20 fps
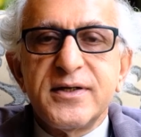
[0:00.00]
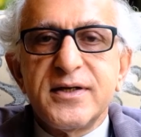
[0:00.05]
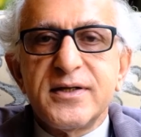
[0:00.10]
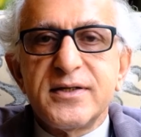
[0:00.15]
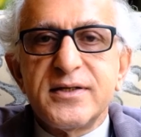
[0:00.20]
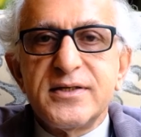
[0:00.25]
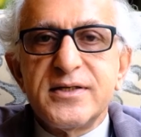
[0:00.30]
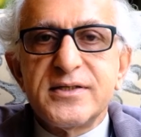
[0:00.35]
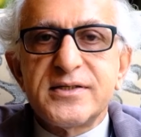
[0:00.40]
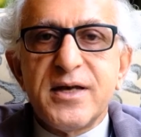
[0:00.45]

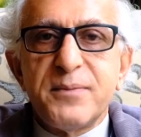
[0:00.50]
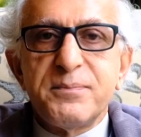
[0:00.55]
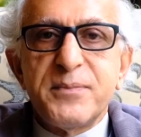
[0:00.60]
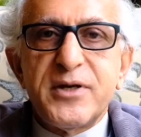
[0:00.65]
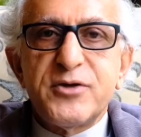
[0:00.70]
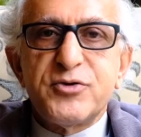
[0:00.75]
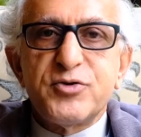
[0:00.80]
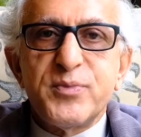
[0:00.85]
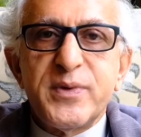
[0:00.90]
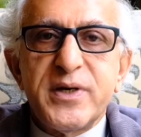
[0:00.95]
These are
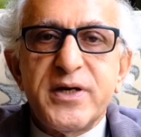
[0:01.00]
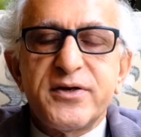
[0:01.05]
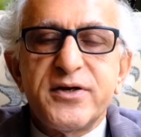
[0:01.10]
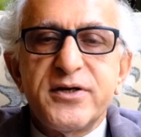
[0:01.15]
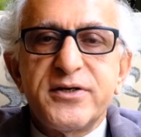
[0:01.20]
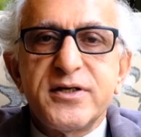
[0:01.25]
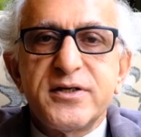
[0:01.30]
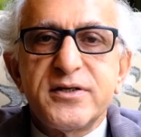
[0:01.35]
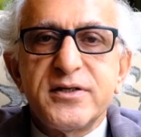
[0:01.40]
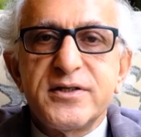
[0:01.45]
meant to be
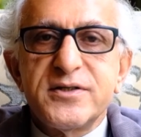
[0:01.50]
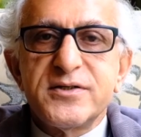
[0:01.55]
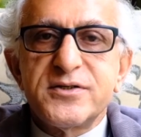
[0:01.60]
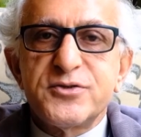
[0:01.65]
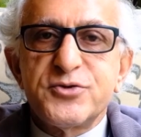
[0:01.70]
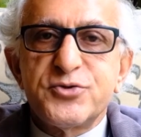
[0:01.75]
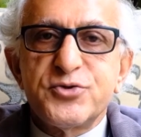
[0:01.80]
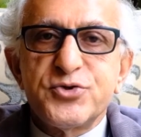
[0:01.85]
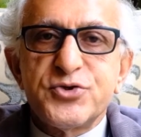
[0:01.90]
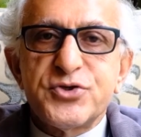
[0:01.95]
critical
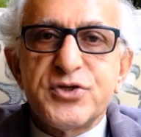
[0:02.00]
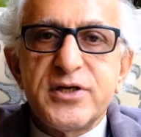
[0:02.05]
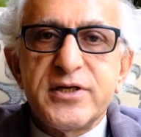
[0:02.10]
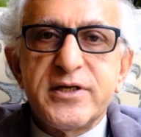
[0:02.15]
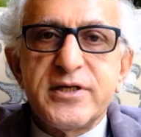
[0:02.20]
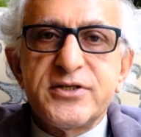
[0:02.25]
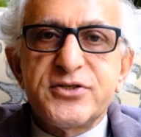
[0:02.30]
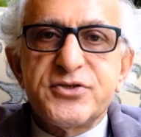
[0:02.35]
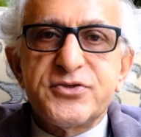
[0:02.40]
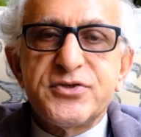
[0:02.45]
institutional
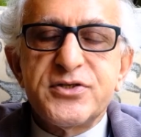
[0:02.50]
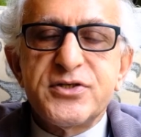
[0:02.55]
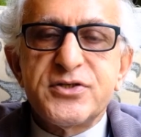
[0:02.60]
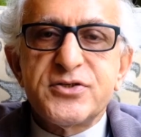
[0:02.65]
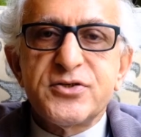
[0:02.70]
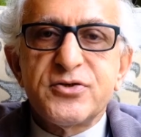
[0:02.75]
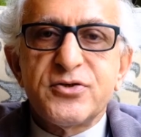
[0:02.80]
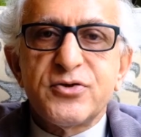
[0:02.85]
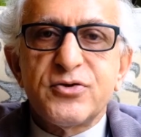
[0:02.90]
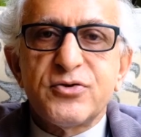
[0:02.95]

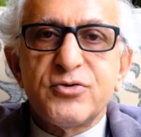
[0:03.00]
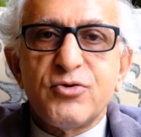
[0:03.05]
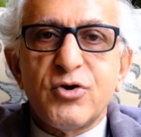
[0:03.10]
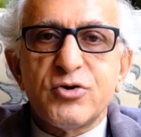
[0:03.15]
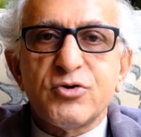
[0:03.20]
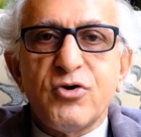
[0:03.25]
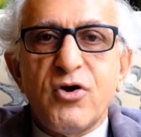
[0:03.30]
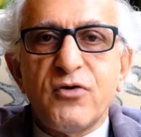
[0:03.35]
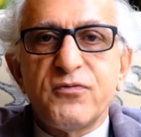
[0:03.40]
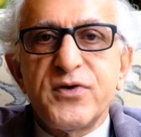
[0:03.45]
histories,
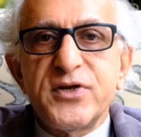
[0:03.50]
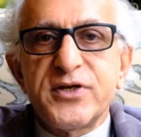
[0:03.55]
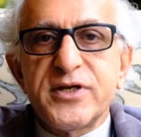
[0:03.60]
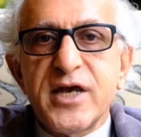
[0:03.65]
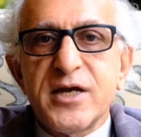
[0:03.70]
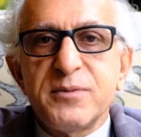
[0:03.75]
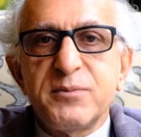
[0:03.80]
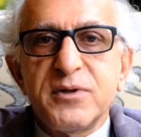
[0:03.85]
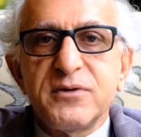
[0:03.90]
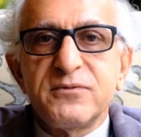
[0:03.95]
not coffee
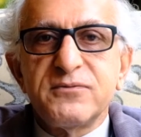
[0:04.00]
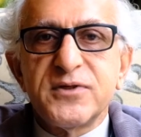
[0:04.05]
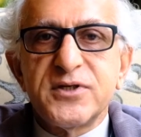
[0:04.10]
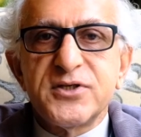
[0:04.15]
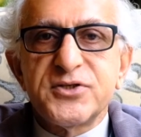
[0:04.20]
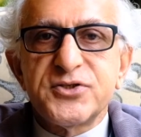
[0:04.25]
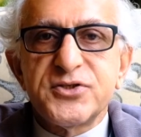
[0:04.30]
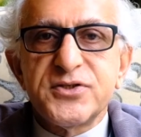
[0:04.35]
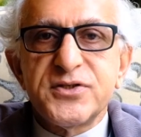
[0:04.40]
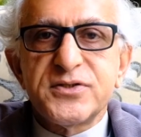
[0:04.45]
table
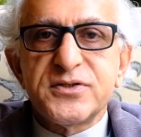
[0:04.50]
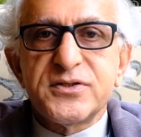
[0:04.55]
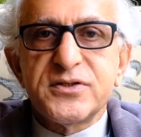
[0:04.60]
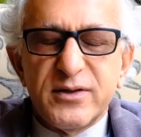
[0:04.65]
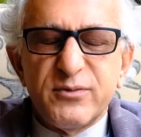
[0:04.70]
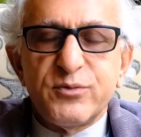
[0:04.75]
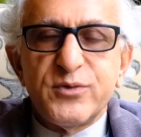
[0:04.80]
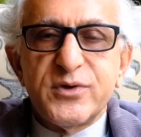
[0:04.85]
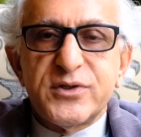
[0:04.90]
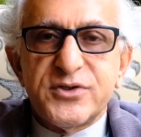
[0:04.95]
versions,
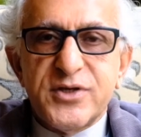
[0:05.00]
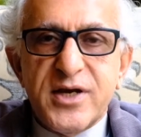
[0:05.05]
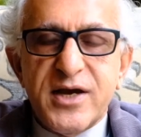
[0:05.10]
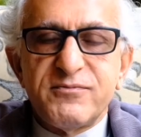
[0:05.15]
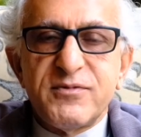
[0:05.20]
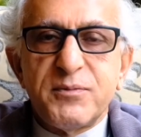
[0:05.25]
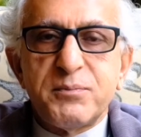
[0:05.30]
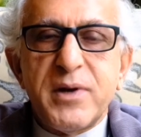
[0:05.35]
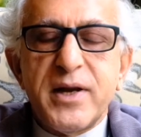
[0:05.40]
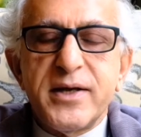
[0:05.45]
which have
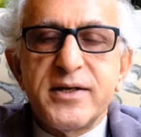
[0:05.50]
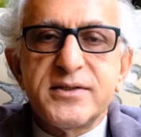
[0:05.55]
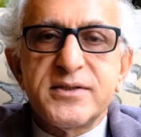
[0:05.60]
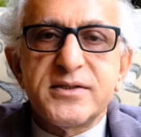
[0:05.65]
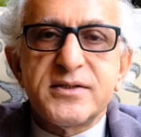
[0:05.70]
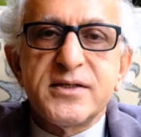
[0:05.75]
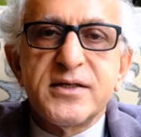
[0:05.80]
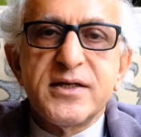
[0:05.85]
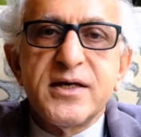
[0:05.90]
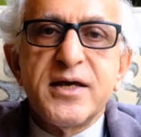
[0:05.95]
a
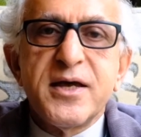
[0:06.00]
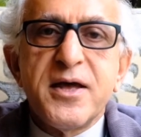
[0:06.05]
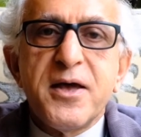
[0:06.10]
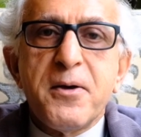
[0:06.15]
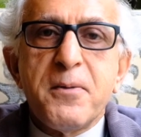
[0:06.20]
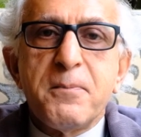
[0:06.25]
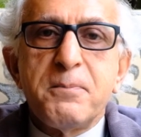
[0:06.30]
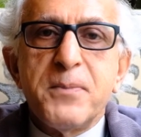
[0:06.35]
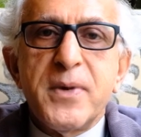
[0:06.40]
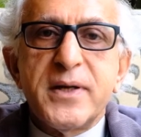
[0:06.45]
place.
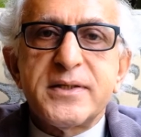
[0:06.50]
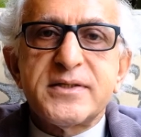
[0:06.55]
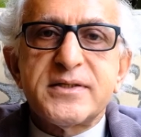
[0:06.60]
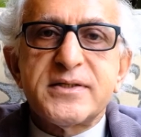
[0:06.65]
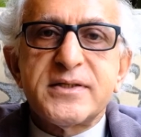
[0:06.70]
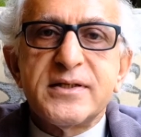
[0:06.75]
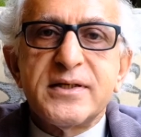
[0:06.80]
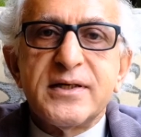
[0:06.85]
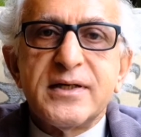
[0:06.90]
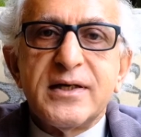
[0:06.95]
But
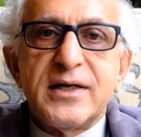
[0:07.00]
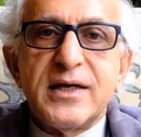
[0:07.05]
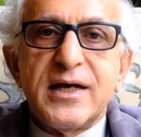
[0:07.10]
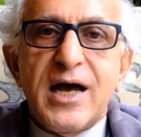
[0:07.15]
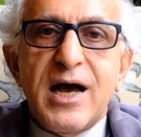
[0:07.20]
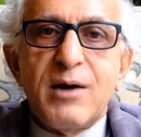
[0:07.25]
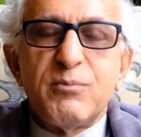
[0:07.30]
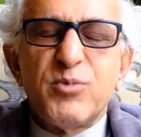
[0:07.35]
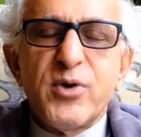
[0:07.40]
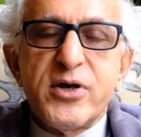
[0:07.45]

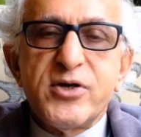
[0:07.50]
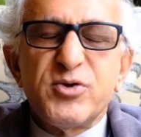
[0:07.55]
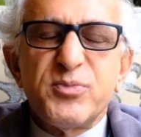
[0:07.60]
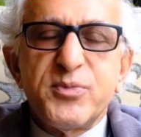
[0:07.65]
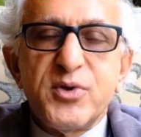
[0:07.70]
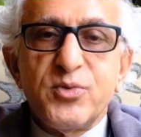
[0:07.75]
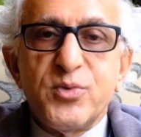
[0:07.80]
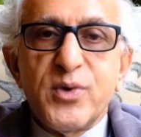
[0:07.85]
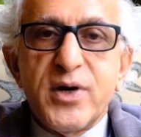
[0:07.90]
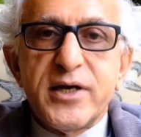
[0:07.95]
I'm going to
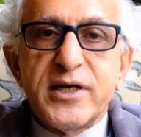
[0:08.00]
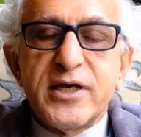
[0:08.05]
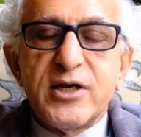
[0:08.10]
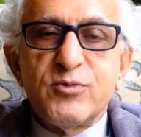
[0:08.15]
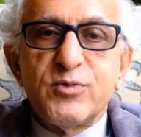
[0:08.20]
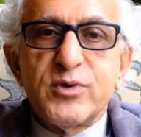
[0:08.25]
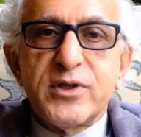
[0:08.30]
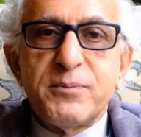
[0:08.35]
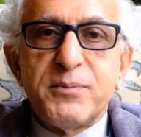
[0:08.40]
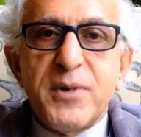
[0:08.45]
be working
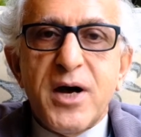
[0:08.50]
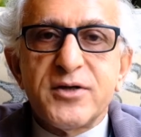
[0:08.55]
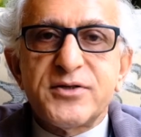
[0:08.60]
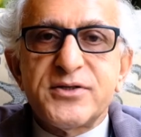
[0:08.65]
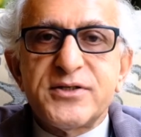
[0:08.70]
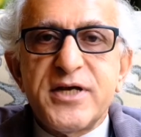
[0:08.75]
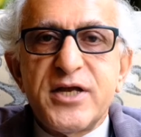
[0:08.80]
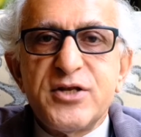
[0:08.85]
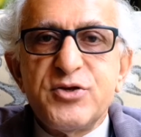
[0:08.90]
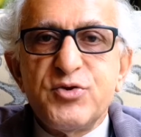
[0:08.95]
with about
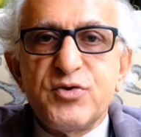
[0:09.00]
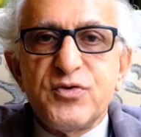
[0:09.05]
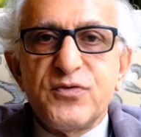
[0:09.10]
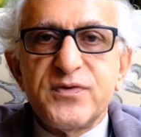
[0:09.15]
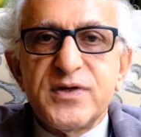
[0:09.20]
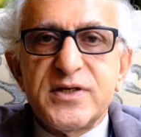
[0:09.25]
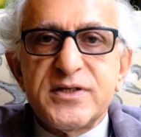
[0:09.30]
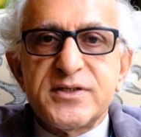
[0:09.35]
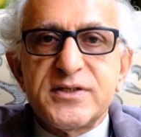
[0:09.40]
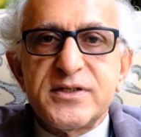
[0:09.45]
10
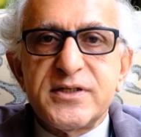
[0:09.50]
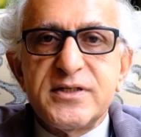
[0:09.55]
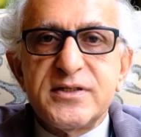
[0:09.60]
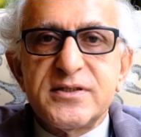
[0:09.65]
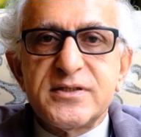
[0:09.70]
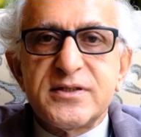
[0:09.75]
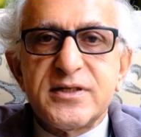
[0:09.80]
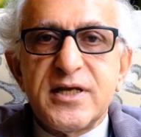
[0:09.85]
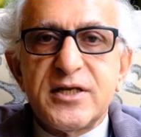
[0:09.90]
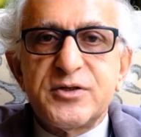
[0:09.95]

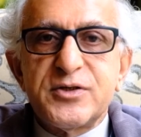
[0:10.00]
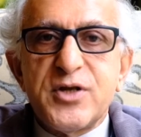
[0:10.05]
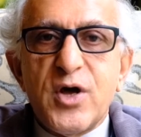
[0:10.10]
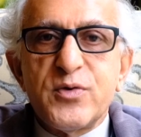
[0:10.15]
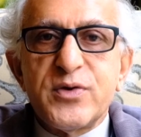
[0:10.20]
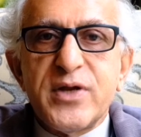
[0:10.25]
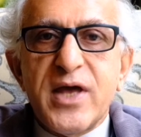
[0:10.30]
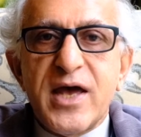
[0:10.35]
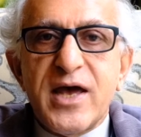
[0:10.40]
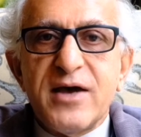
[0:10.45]
universities that
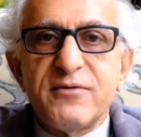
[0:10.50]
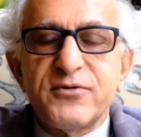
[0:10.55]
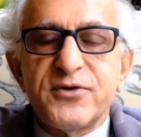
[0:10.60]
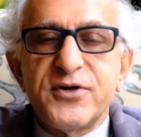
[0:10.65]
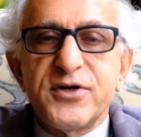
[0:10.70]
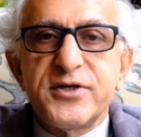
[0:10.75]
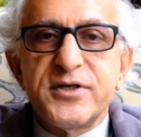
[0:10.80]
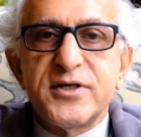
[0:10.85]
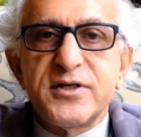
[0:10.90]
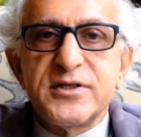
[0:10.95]
don't have
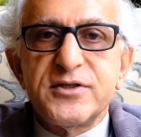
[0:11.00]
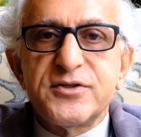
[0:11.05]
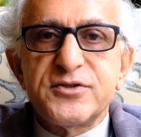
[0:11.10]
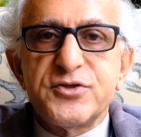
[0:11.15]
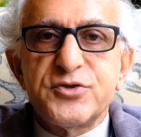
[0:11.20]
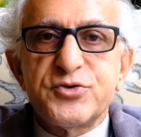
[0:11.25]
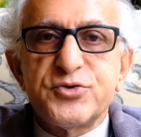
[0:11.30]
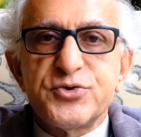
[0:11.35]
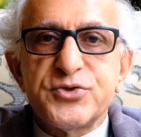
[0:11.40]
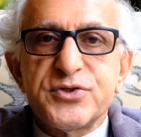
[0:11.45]
critical
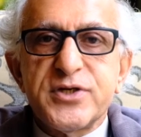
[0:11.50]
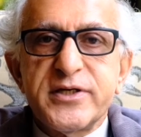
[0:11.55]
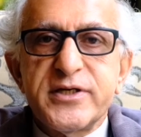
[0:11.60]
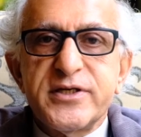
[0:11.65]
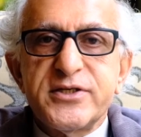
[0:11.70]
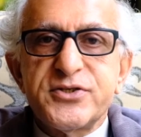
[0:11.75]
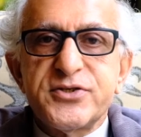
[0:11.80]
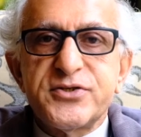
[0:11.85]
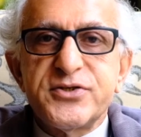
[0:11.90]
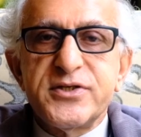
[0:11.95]
institutional
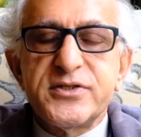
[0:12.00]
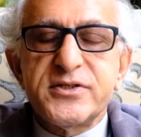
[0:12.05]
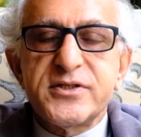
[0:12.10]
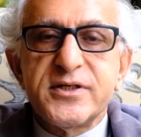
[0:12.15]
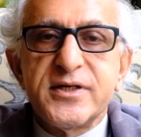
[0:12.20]
histories.